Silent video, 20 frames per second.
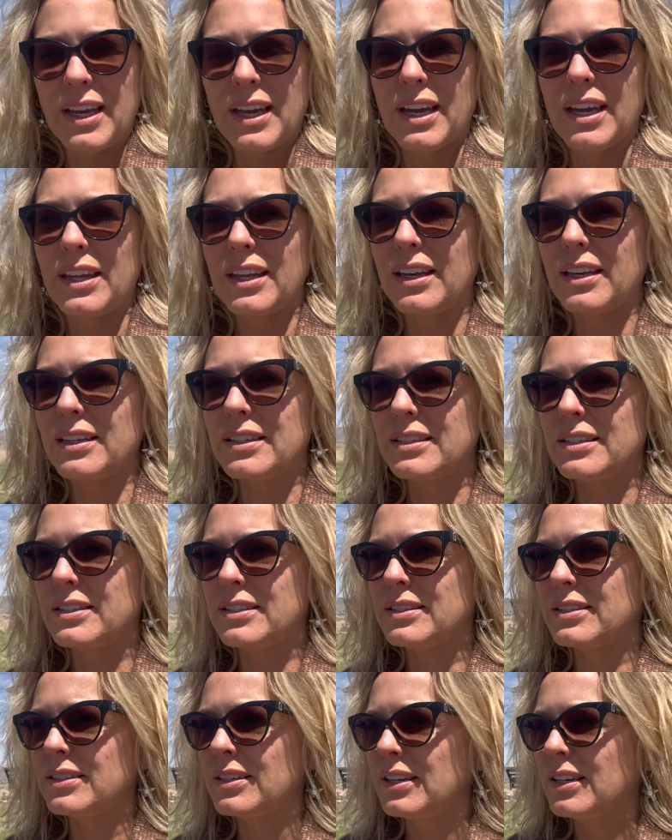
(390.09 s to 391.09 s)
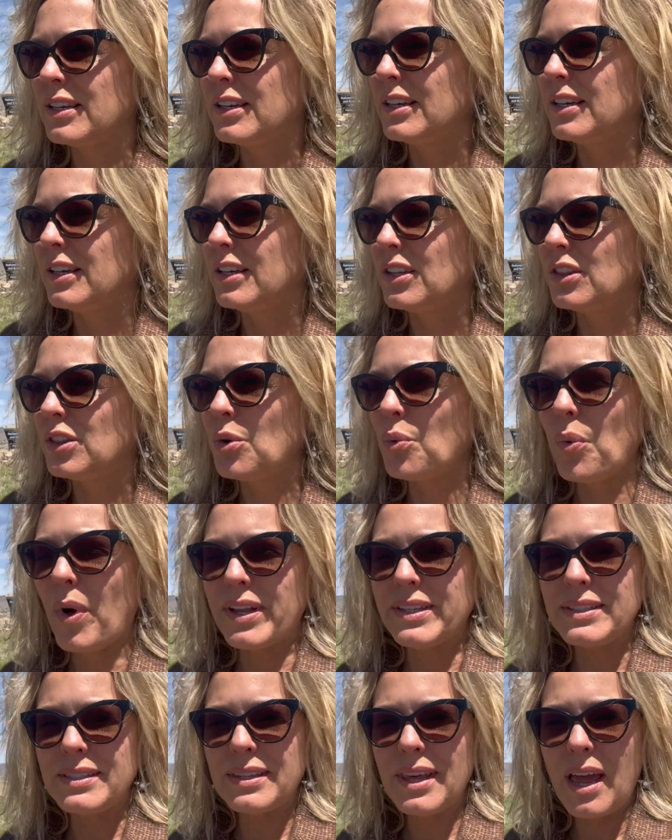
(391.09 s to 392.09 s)
And the
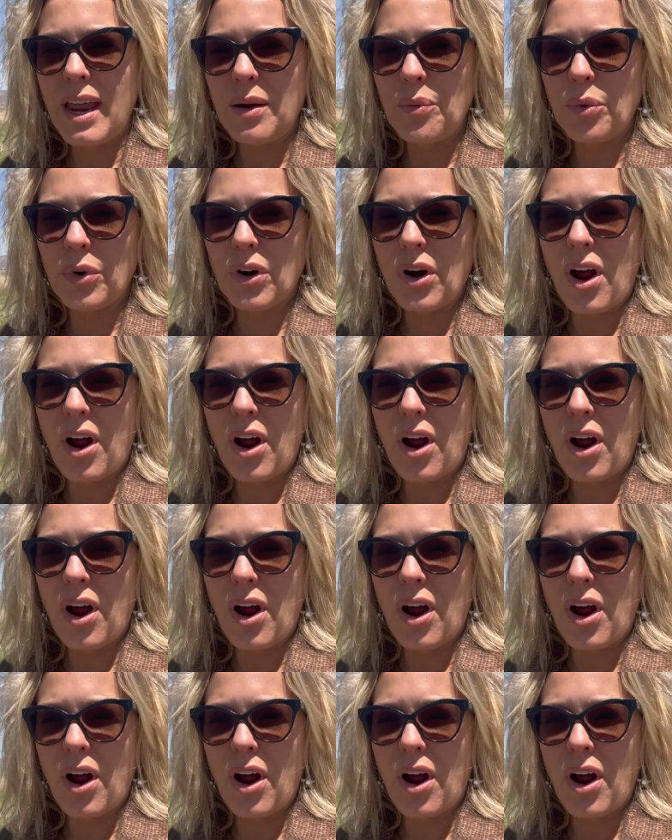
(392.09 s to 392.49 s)
ones that were